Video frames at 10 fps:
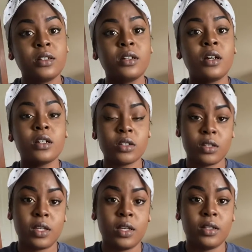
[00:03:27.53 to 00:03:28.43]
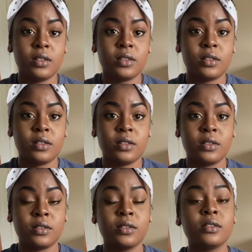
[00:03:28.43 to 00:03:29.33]
understand,
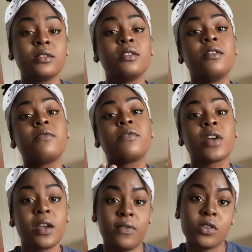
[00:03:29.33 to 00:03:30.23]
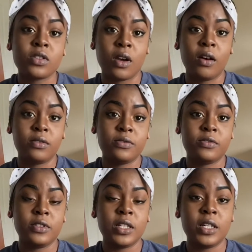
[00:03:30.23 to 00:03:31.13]
forgive yourself,
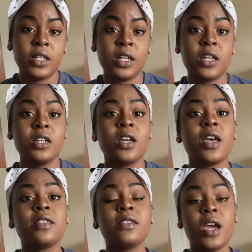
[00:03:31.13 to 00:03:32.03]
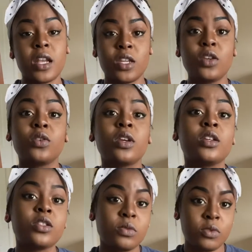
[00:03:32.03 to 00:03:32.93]
and then you
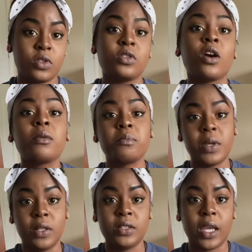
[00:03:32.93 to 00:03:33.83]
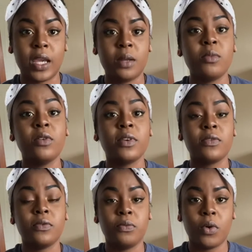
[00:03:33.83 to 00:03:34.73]
can start building and moving
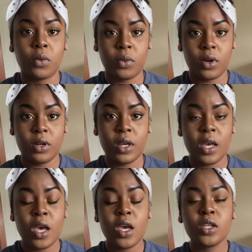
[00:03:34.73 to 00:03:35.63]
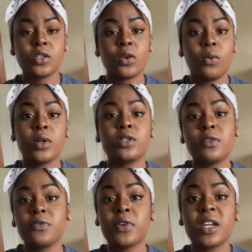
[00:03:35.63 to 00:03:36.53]
forward. So once you
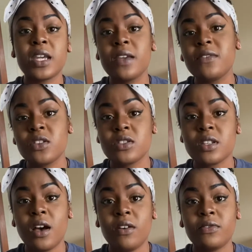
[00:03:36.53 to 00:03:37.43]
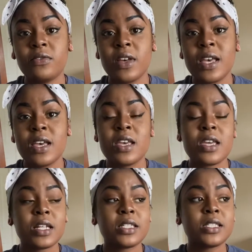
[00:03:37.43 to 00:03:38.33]
forgive yourself,
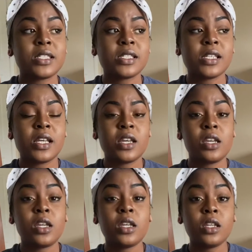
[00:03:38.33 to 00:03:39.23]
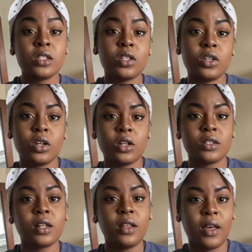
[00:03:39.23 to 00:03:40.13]
it's easier
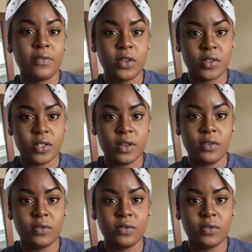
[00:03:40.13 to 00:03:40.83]
to love yourself.